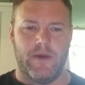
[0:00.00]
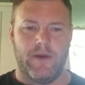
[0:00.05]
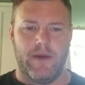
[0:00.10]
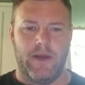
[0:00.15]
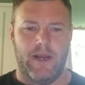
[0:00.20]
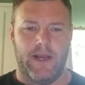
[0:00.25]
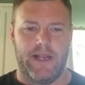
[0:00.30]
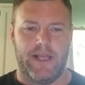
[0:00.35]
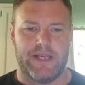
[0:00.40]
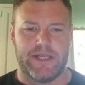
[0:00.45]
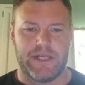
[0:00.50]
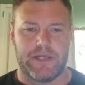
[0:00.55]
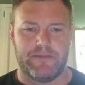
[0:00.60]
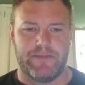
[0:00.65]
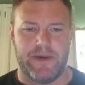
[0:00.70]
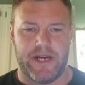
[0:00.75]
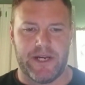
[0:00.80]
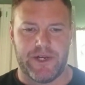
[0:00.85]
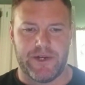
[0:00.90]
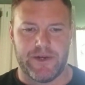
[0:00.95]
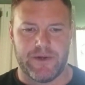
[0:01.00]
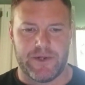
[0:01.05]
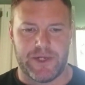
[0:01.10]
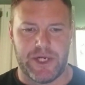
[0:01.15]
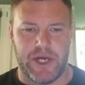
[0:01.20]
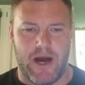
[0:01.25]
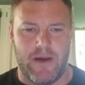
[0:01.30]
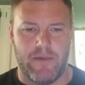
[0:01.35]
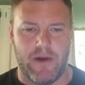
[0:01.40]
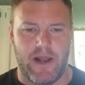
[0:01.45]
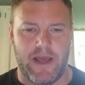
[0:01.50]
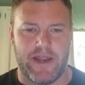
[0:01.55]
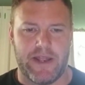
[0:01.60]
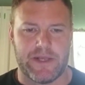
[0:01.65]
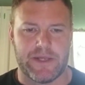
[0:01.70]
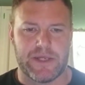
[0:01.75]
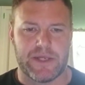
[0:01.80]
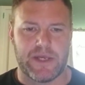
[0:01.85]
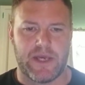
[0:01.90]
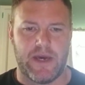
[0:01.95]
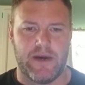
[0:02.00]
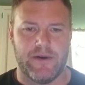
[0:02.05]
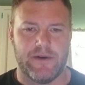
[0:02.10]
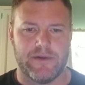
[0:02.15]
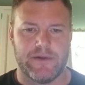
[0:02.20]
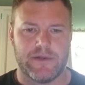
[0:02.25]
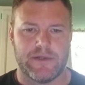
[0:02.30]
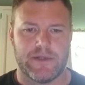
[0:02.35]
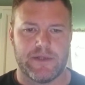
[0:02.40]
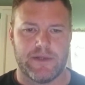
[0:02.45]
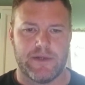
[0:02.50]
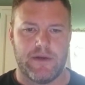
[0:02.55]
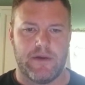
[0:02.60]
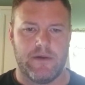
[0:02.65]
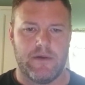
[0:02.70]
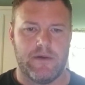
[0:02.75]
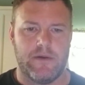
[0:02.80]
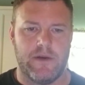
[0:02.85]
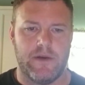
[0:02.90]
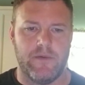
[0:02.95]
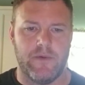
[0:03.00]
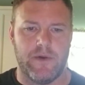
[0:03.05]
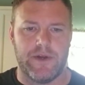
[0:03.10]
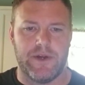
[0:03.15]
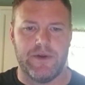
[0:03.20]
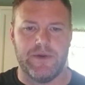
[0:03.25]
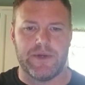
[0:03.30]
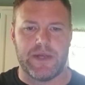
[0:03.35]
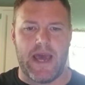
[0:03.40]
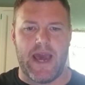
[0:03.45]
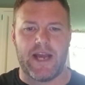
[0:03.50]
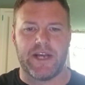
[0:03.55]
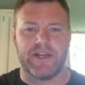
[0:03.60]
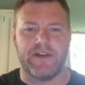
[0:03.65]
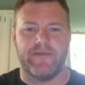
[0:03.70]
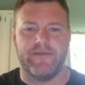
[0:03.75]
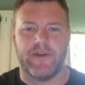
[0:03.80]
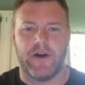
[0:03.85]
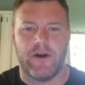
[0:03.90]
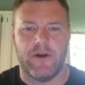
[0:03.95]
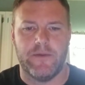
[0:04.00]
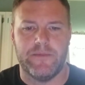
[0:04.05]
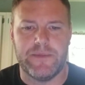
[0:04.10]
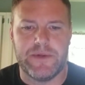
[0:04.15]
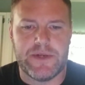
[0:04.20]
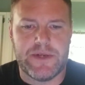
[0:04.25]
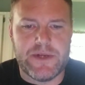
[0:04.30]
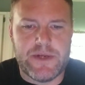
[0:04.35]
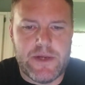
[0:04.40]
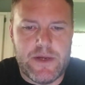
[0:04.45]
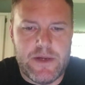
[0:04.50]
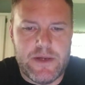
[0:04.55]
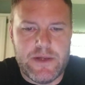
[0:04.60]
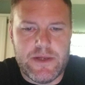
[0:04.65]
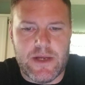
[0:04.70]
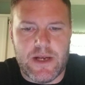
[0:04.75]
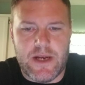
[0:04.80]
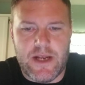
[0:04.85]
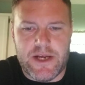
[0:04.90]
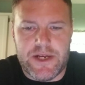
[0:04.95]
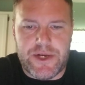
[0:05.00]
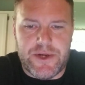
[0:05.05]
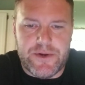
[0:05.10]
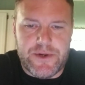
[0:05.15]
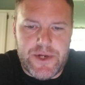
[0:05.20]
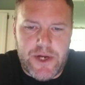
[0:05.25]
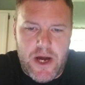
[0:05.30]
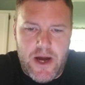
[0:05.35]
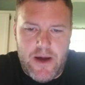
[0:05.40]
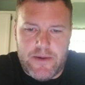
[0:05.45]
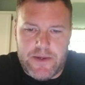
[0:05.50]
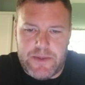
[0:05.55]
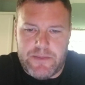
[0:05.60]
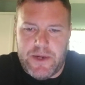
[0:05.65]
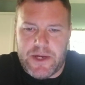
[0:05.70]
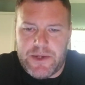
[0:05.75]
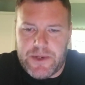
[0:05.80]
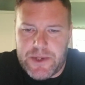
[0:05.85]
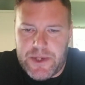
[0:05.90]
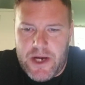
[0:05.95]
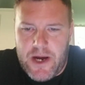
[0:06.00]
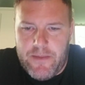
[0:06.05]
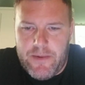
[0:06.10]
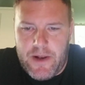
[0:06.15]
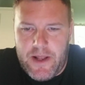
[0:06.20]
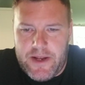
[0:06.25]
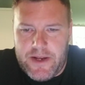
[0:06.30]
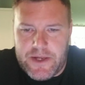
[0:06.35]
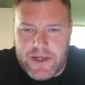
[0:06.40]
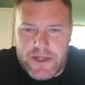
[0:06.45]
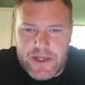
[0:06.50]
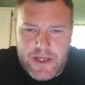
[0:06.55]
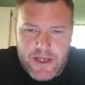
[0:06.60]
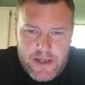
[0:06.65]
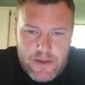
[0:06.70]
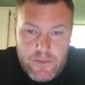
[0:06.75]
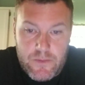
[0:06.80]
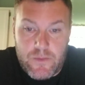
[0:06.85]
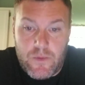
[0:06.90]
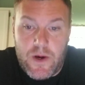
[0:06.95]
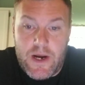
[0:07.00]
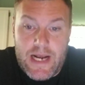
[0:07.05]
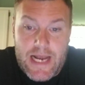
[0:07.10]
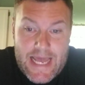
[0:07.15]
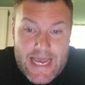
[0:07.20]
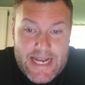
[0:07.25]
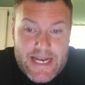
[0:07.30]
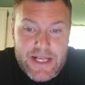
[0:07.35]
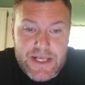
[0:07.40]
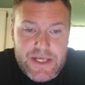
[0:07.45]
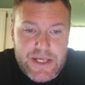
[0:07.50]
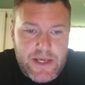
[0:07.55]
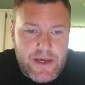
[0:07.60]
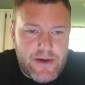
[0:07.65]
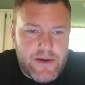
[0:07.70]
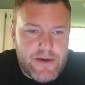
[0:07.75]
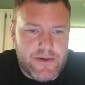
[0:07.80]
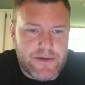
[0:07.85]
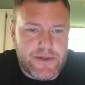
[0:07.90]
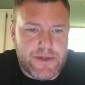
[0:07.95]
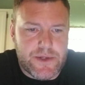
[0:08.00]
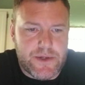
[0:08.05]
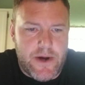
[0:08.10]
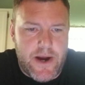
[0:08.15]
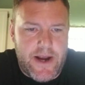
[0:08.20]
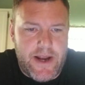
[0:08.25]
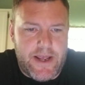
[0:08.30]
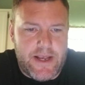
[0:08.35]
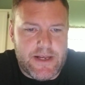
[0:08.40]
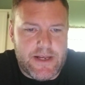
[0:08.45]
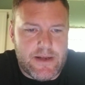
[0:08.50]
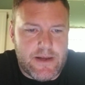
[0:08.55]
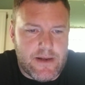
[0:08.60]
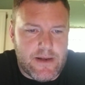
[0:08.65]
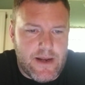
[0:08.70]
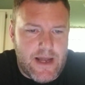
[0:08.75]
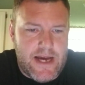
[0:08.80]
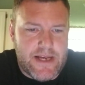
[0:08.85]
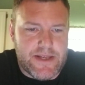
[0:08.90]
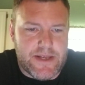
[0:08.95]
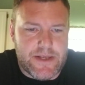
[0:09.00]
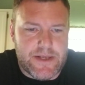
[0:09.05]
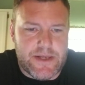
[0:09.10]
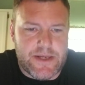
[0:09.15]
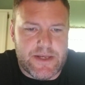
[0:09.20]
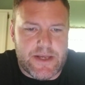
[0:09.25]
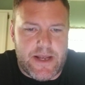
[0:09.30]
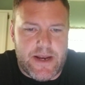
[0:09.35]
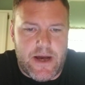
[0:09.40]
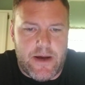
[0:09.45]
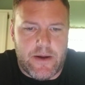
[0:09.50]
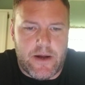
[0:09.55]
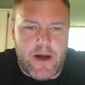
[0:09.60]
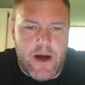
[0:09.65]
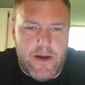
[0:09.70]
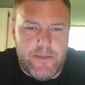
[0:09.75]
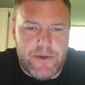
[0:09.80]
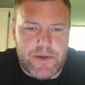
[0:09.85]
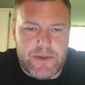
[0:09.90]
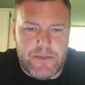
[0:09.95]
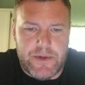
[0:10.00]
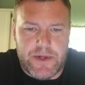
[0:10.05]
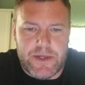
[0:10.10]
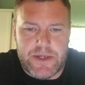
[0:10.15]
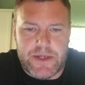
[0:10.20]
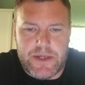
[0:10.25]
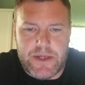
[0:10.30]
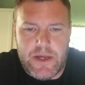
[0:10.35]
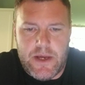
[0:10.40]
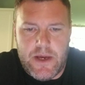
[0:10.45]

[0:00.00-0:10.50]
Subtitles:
Any special job-related skills, you want to use action verbs to list your special job-related skills, training, licenses, and accomplishments.